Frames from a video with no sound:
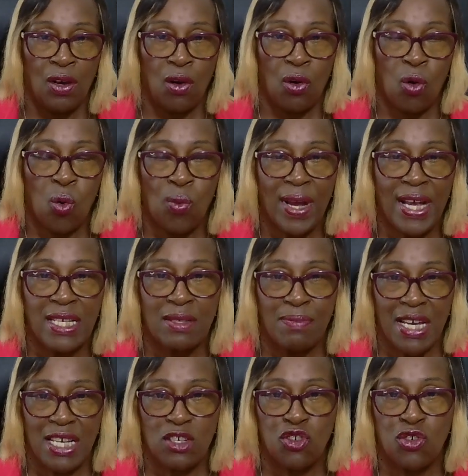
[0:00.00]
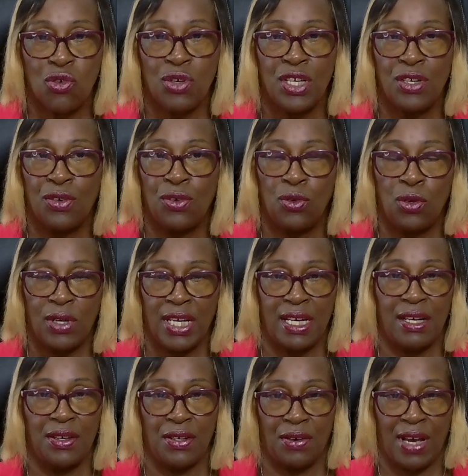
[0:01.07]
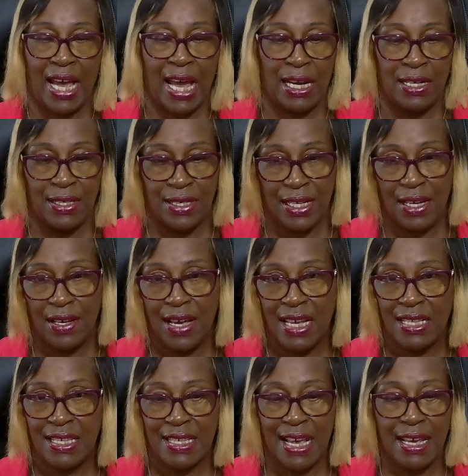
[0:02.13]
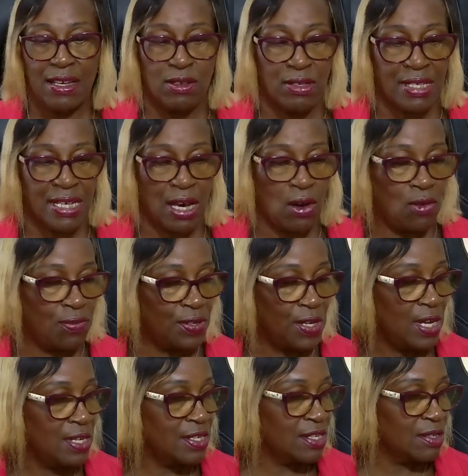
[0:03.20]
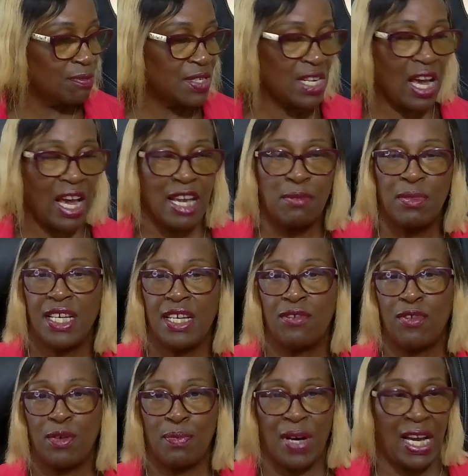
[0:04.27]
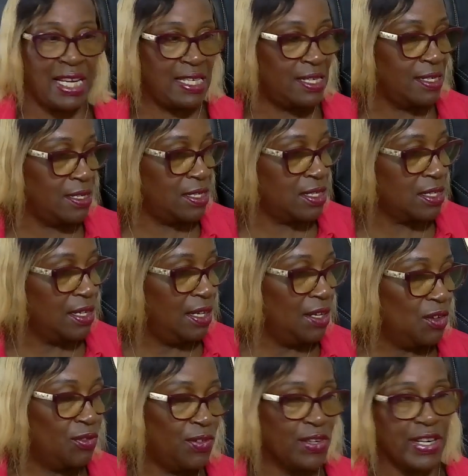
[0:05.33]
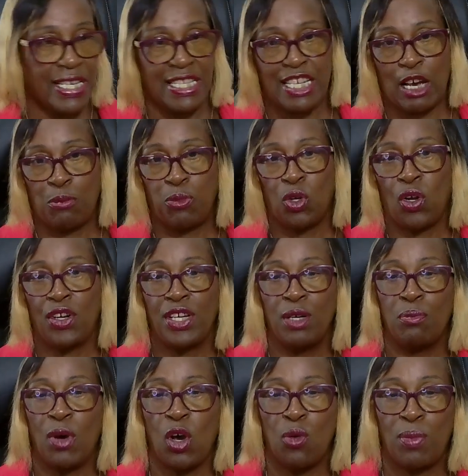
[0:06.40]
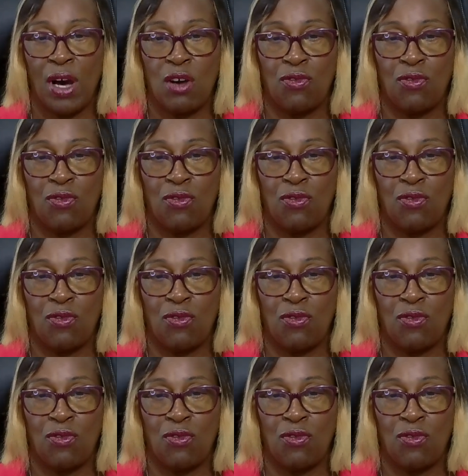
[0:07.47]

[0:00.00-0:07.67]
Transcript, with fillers: Always make sure you're looking at your calendar and set yourself some timely reminders. For example, on your mobile